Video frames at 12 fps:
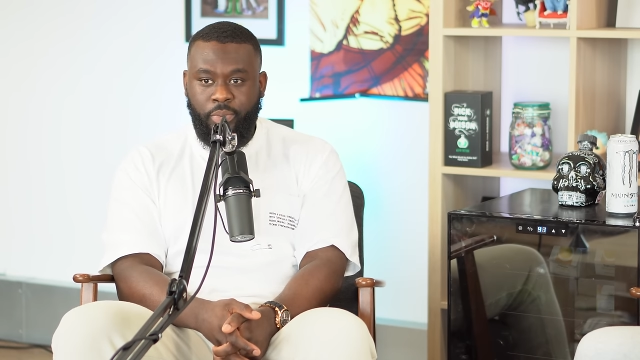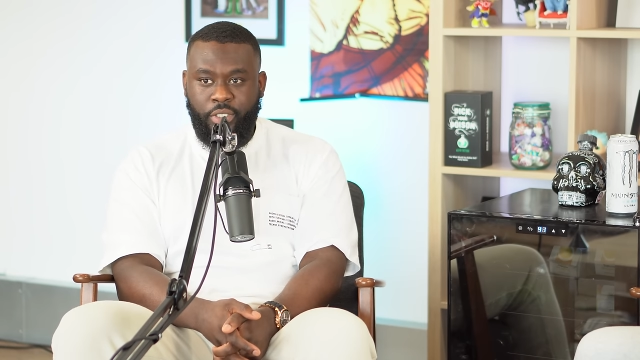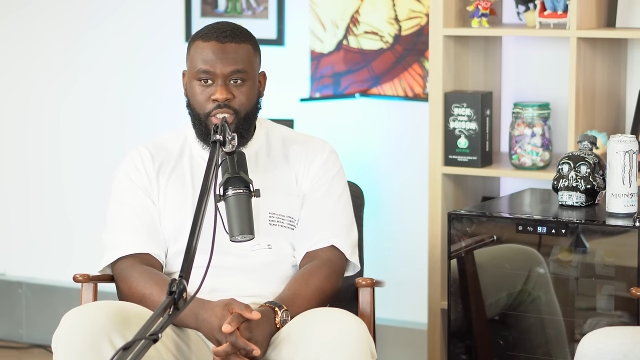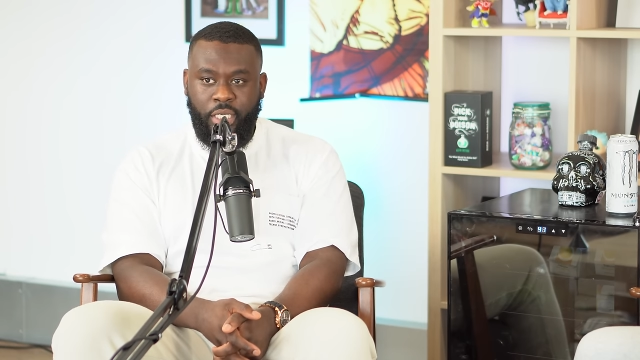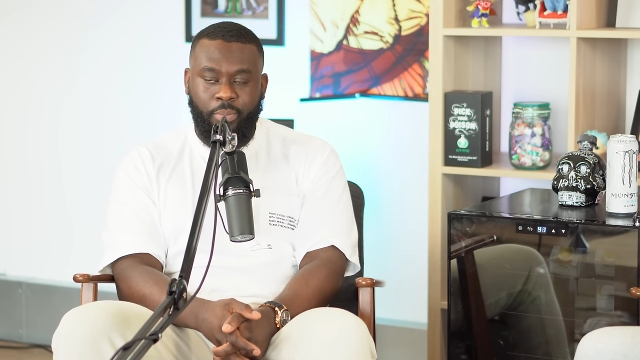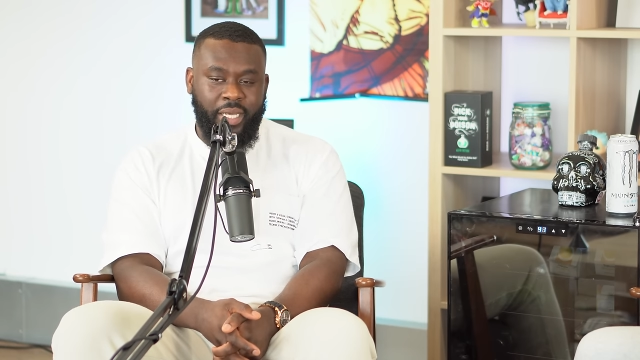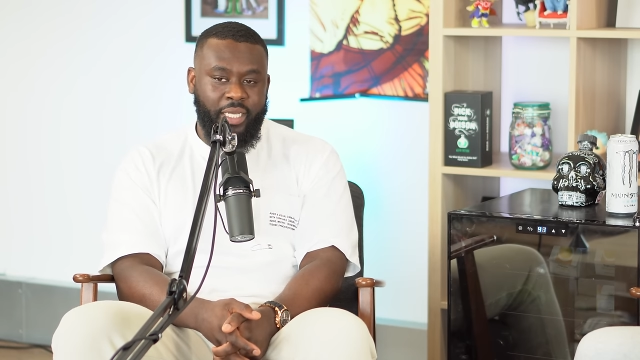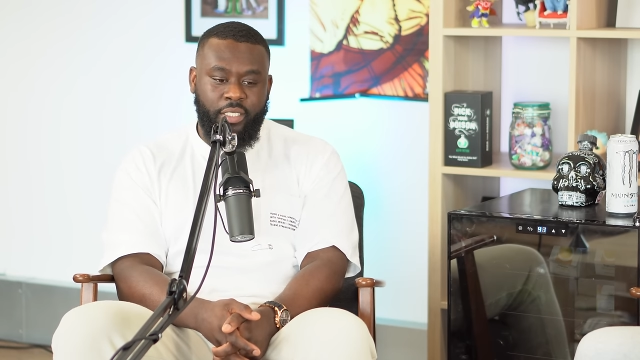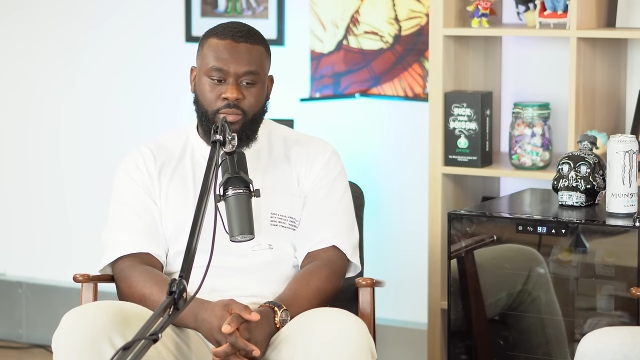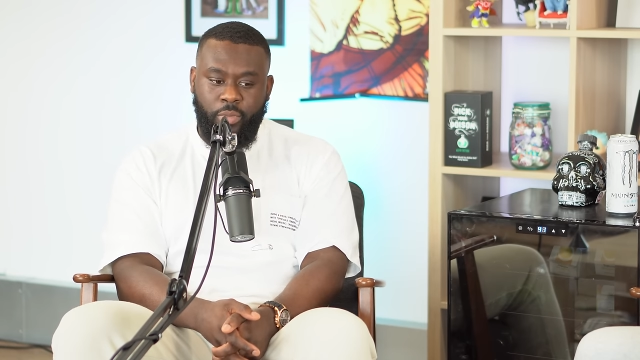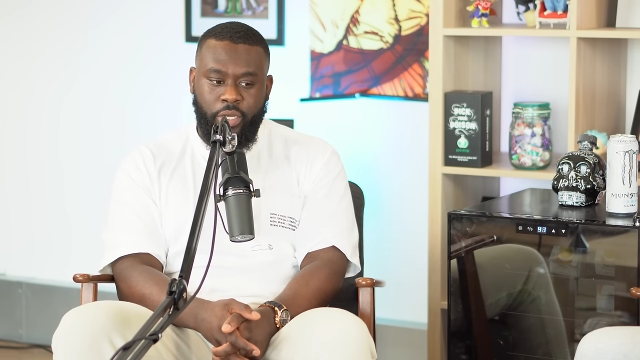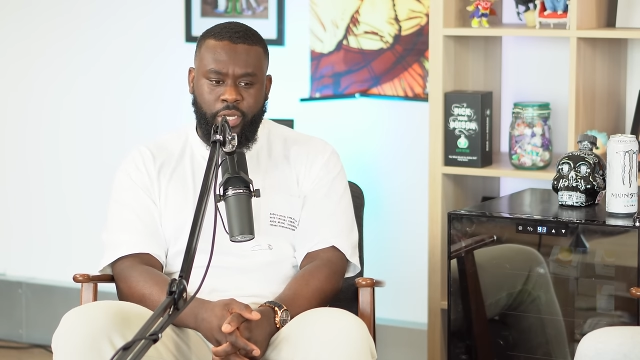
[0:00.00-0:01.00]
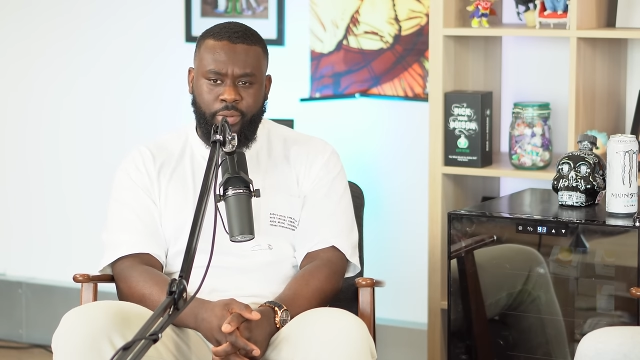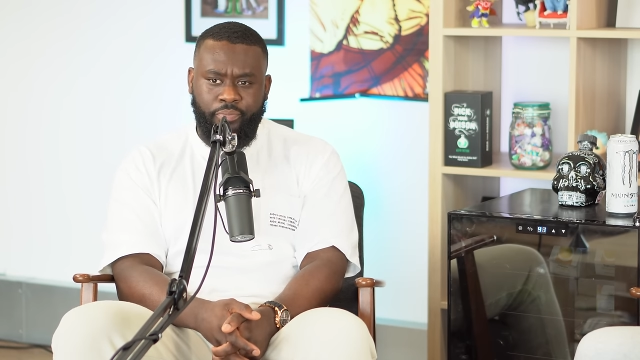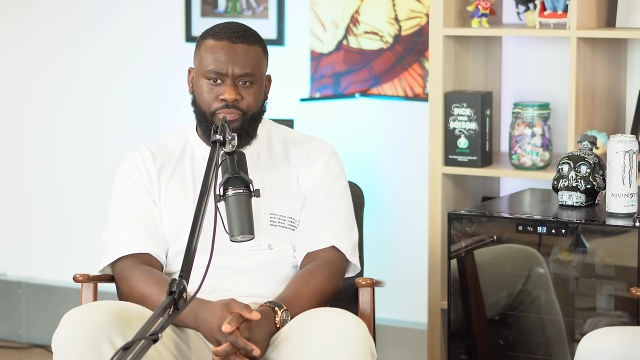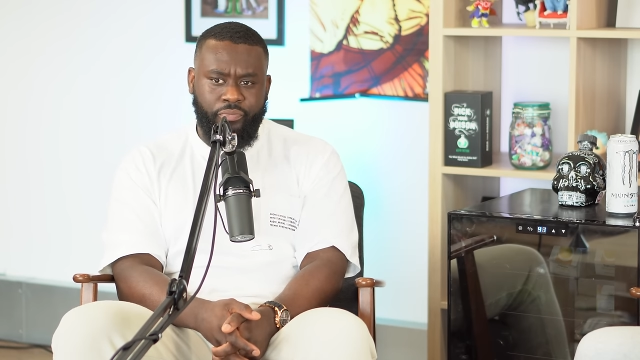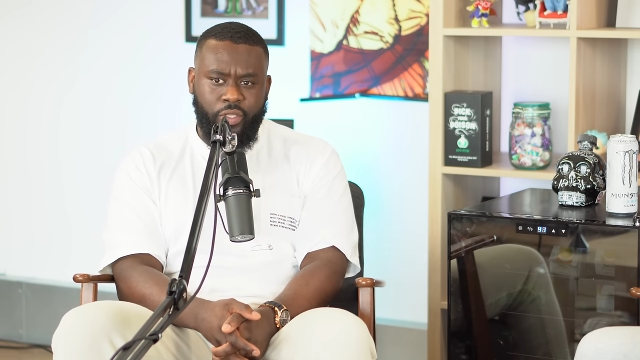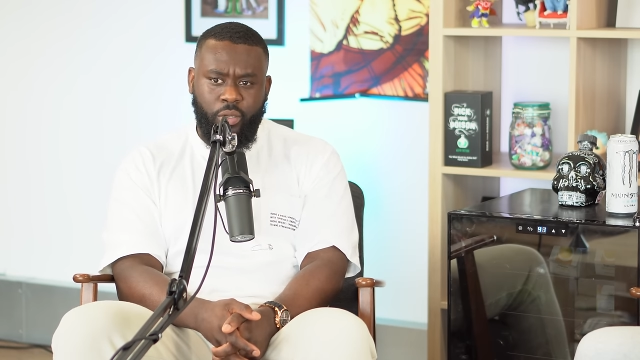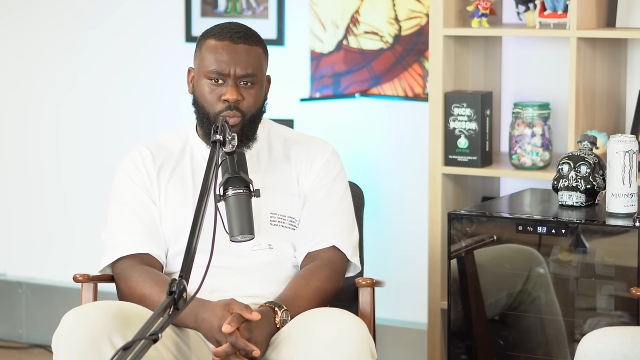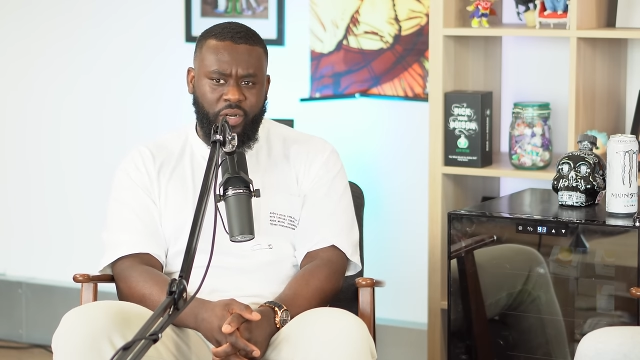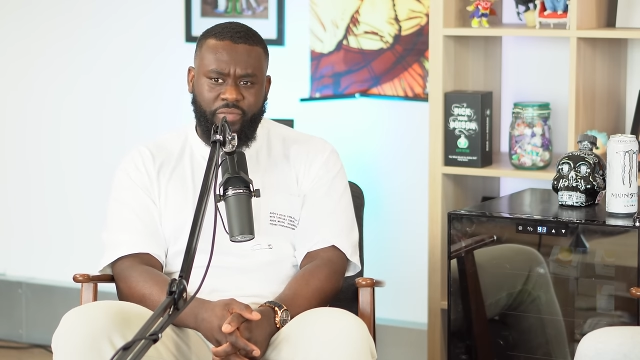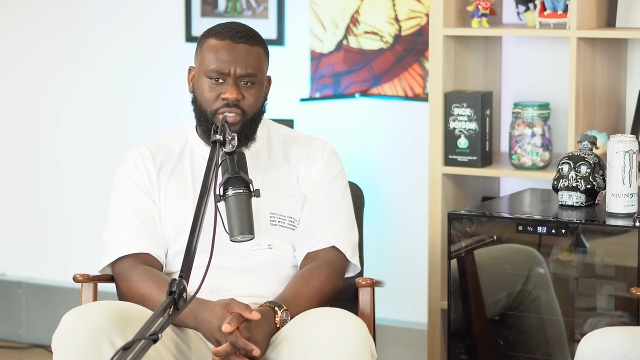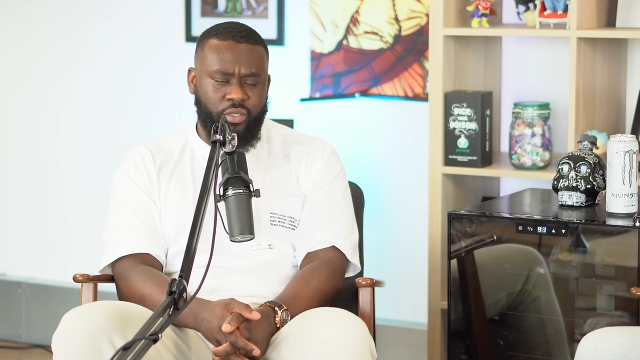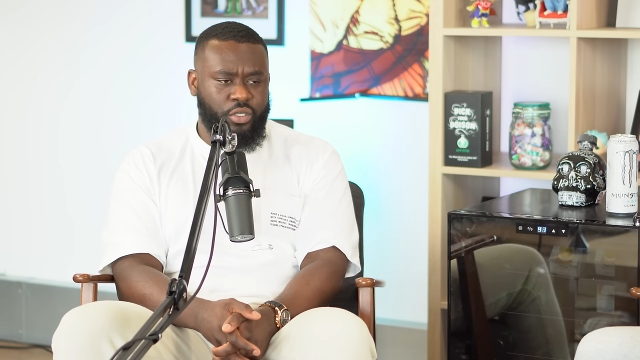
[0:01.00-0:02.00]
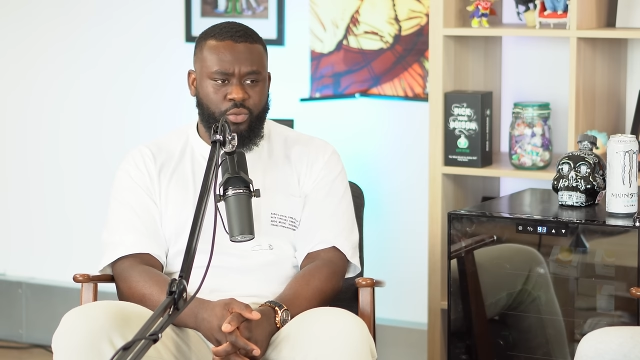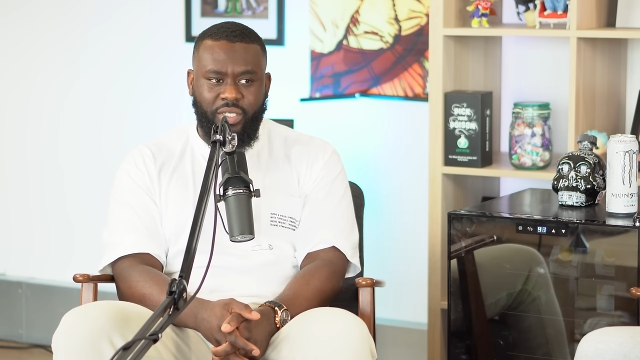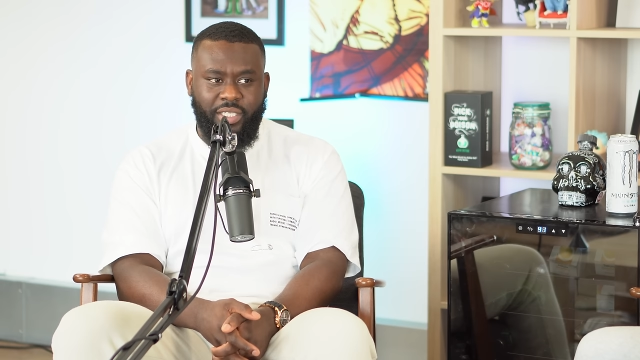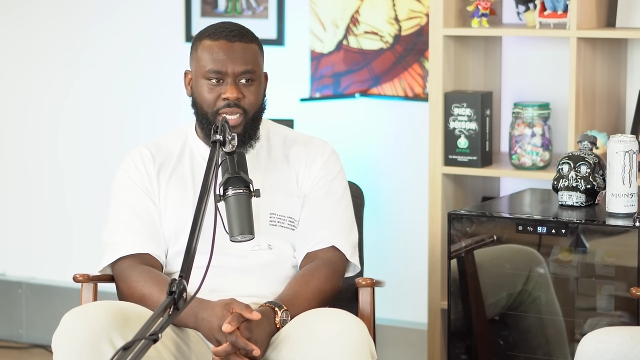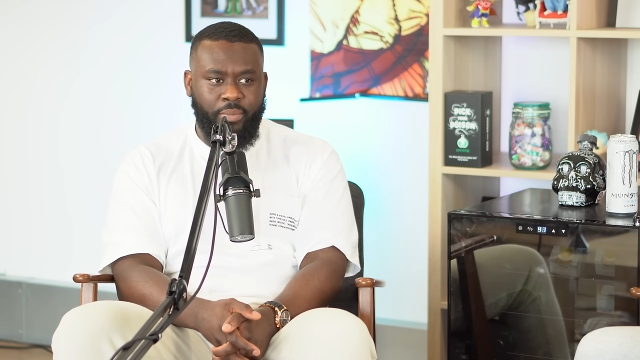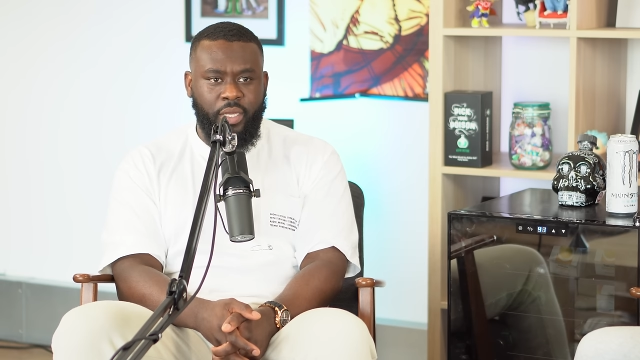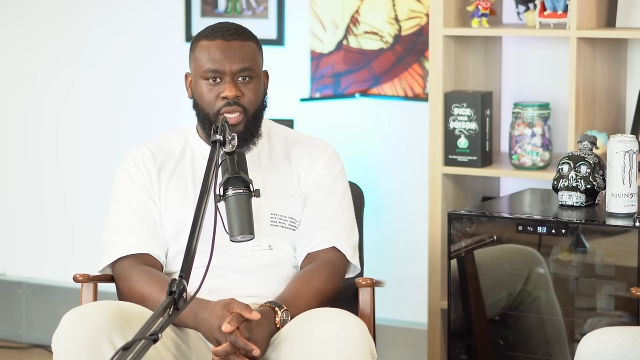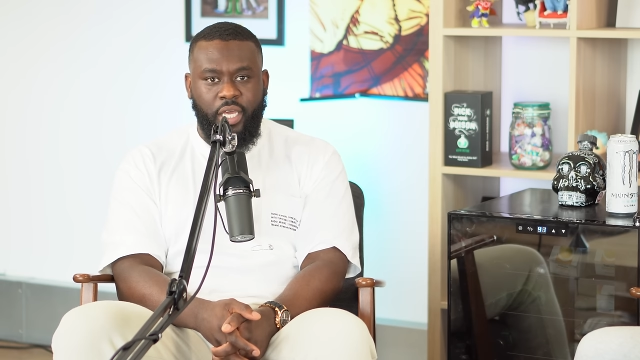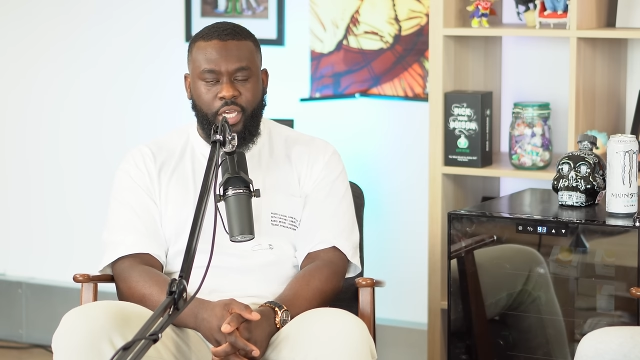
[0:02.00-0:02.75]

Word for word: she played his um one of his songs one time.